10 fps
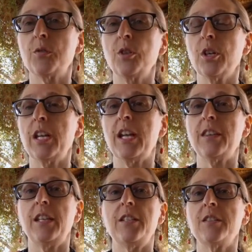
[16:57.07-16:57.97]
looking at
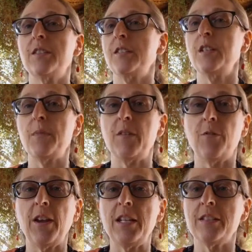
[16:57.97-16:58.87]
these to see my
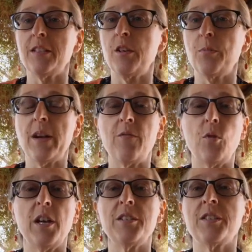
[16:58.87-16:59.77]
face and hear my
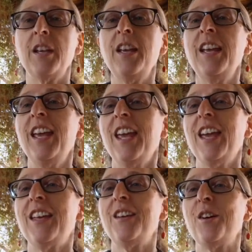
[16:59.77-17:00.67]
voice,
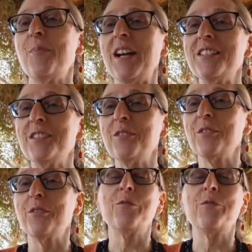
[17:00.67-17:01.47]
and I see your little